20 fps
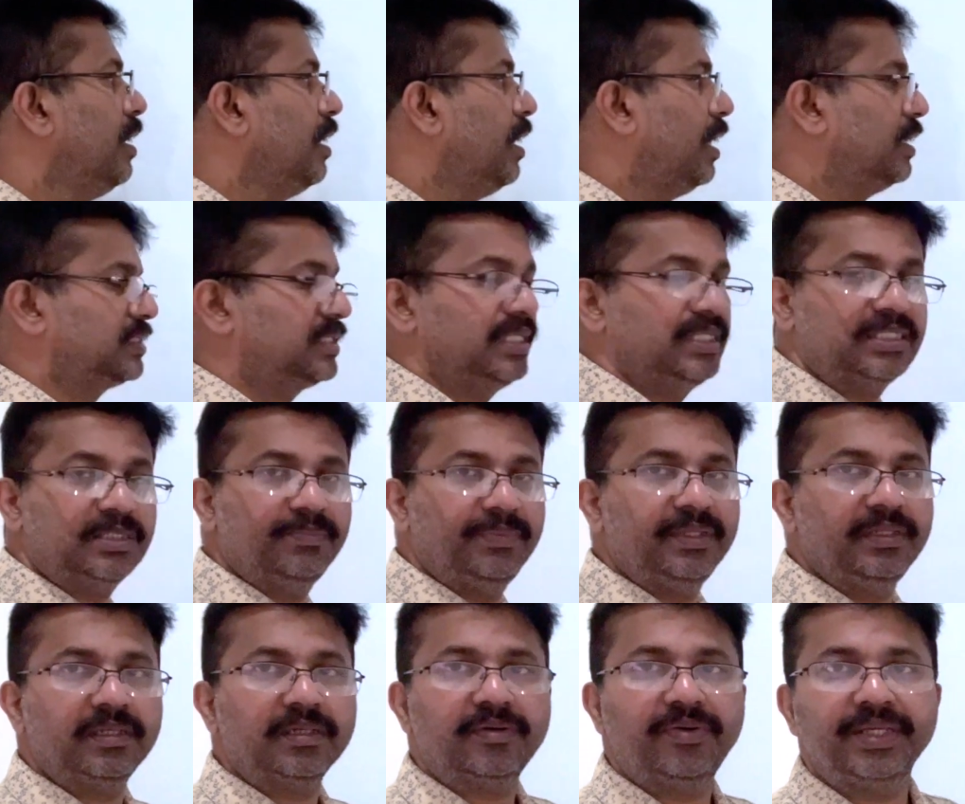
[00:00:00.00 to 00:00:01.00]

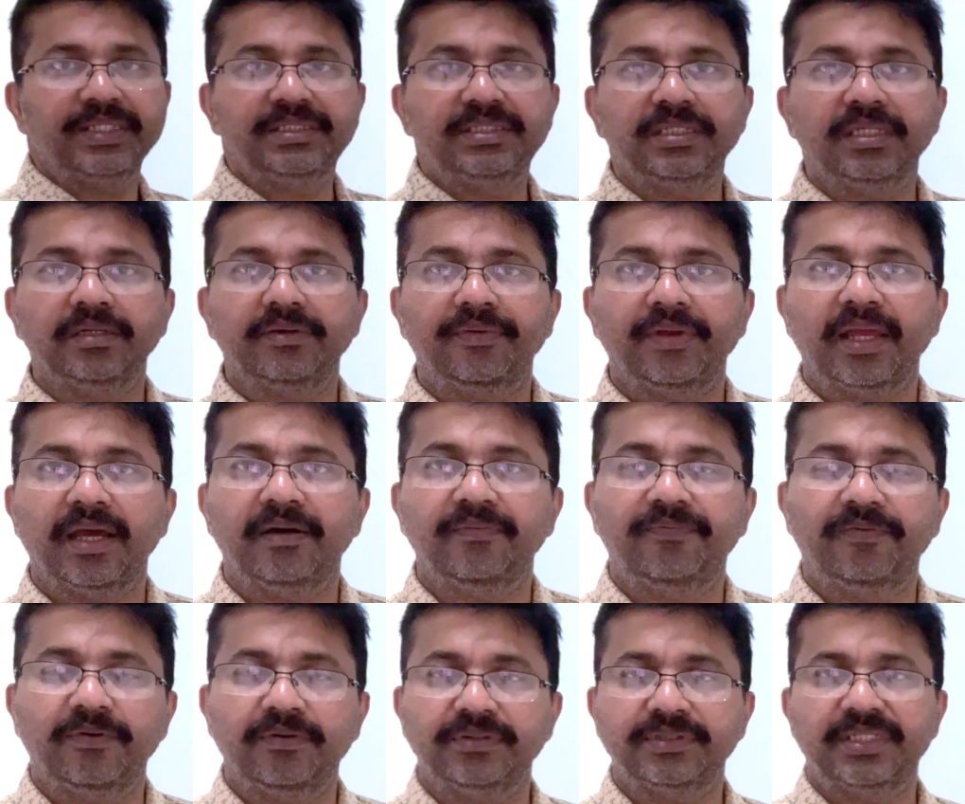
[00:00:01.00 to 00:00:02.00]
assessment criteria
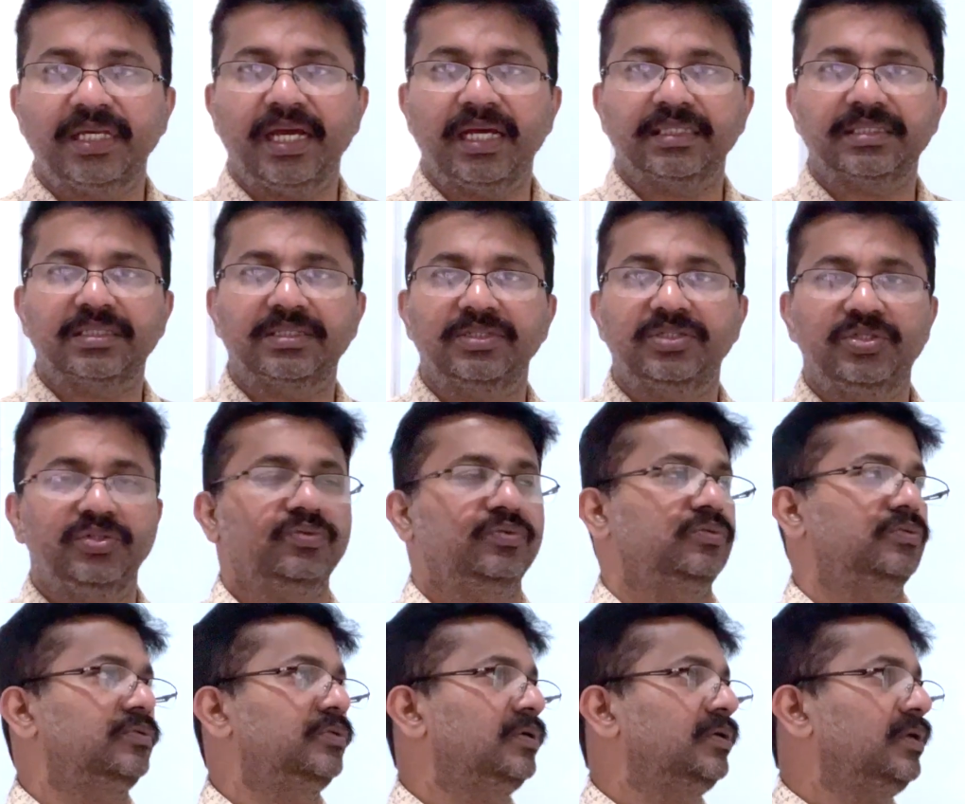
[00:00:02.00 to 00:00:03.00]
for task 2.
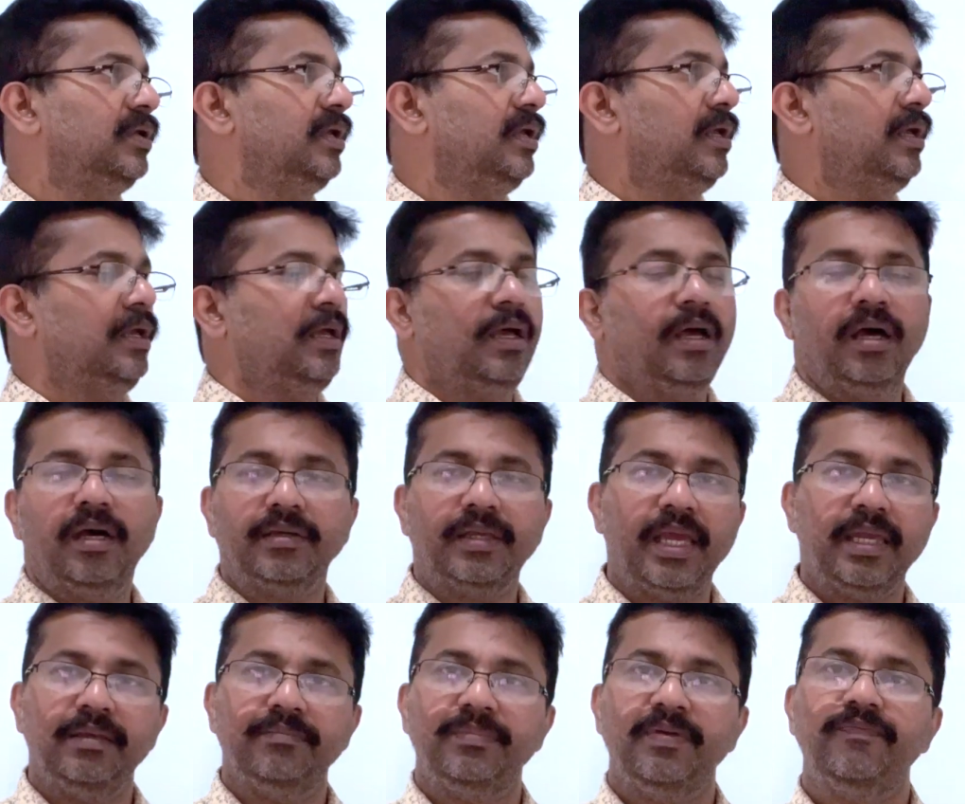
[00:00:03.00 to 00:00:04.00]

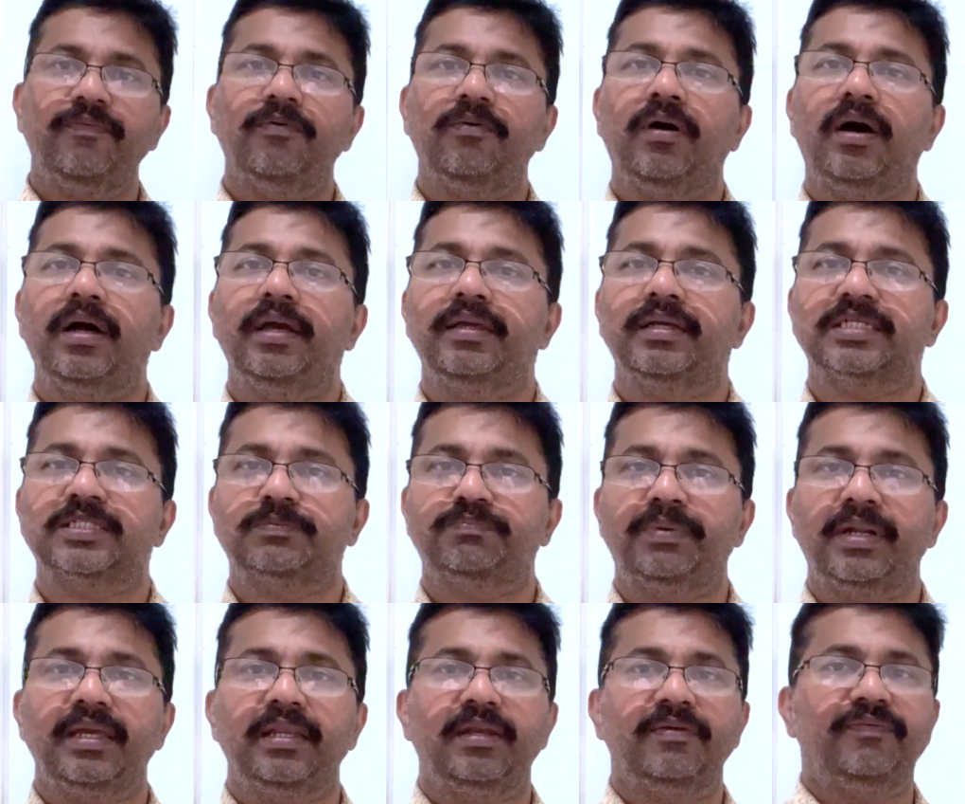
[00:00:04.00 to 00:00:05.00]
Okay, before I
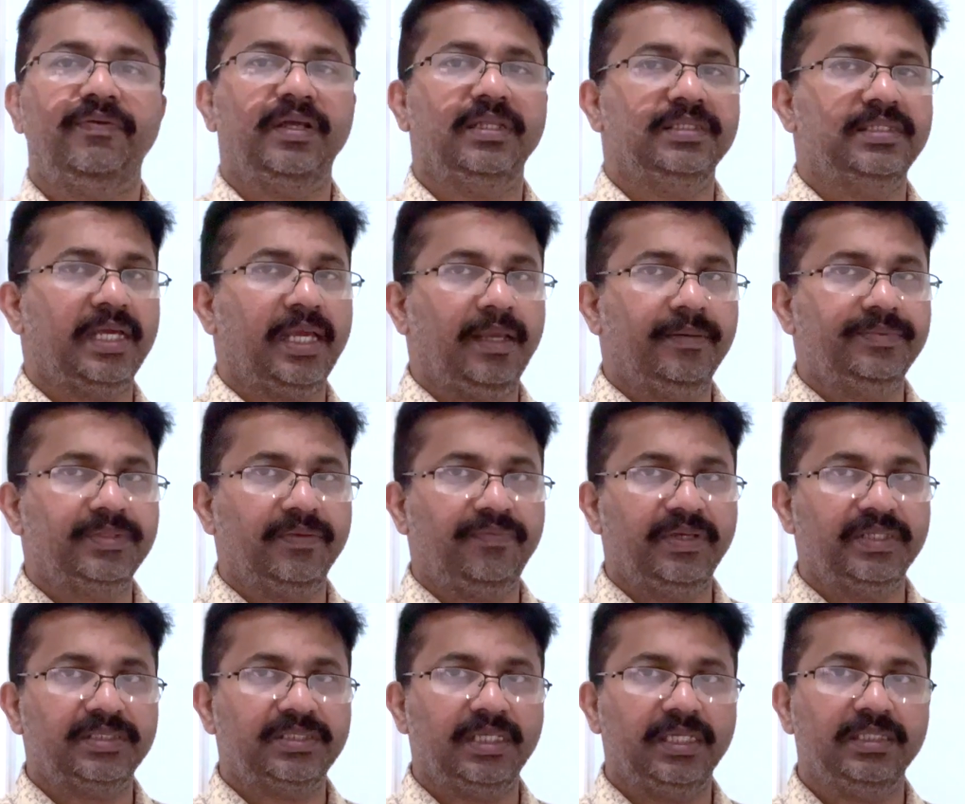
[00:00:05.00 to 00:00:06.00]
explain different types of
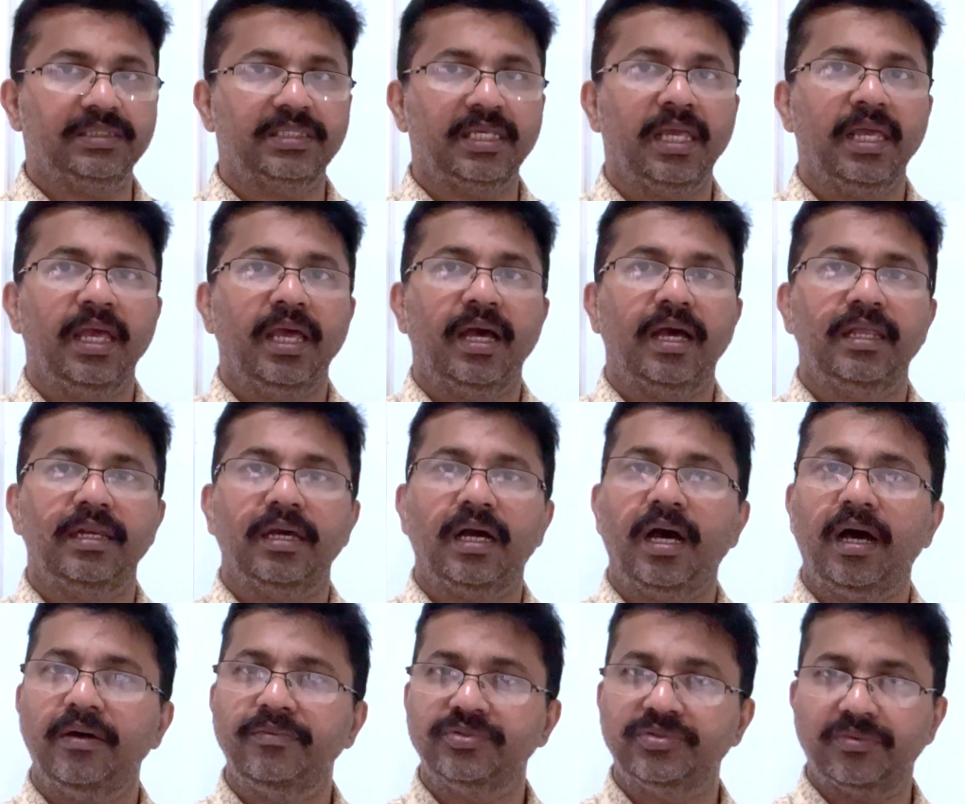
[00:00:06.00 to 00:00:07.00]
essays and
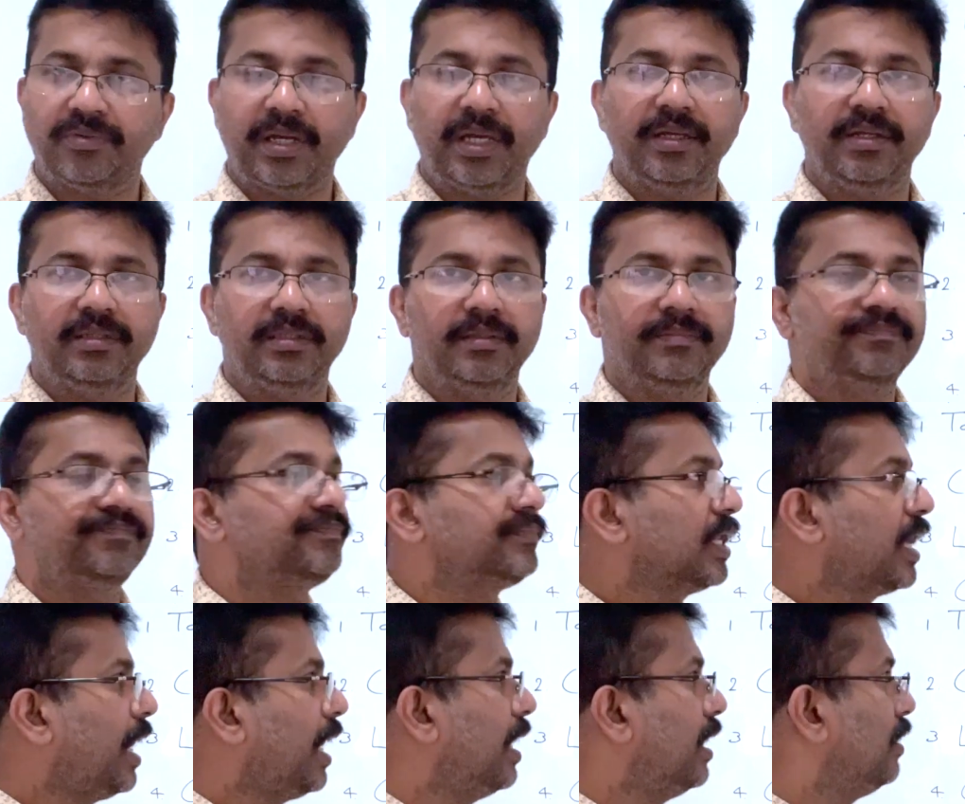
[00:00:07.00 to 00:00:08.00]
how to write them,
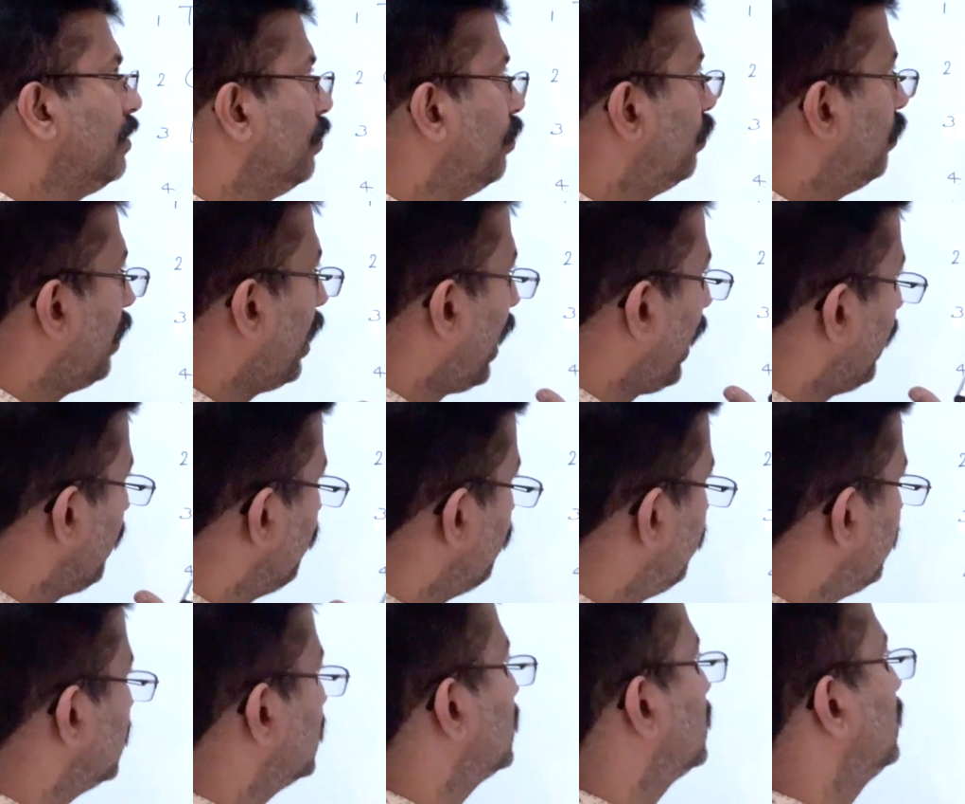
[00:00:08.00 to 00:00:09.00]
I
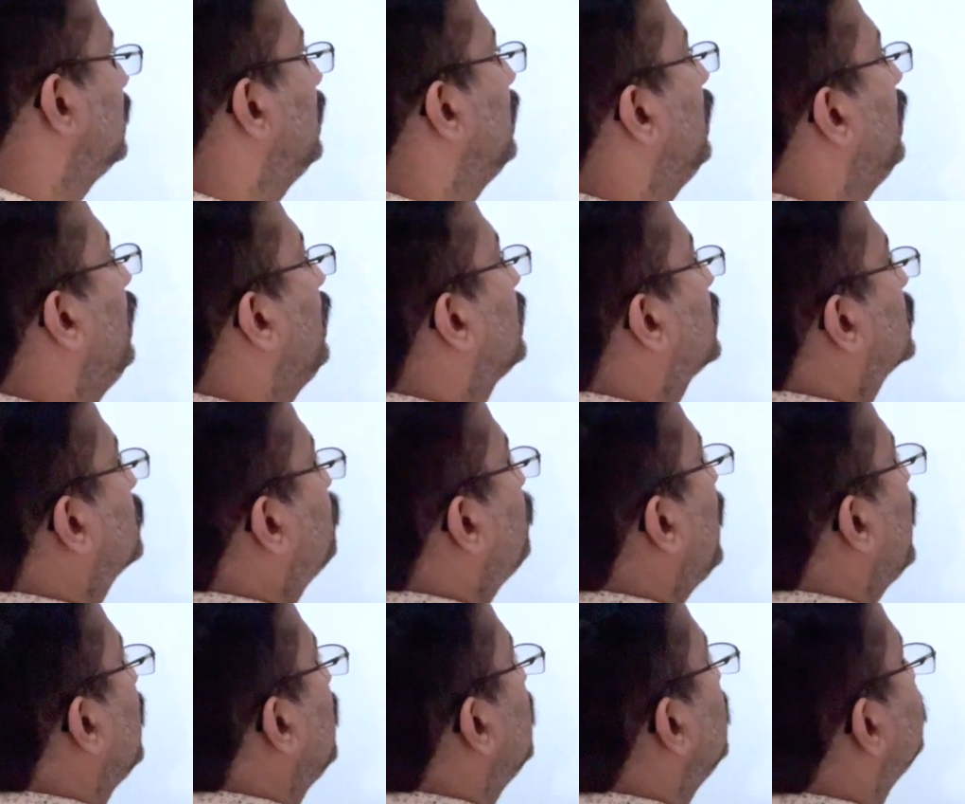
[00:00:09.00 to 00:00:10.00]
must
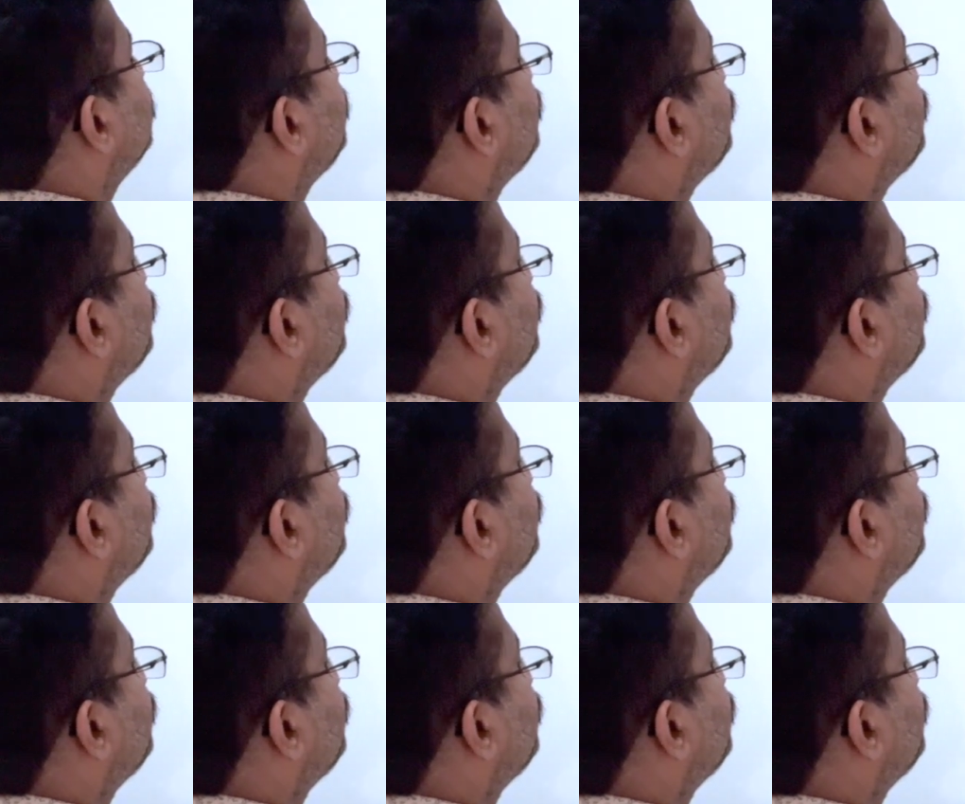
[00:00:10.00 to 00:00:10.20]
explain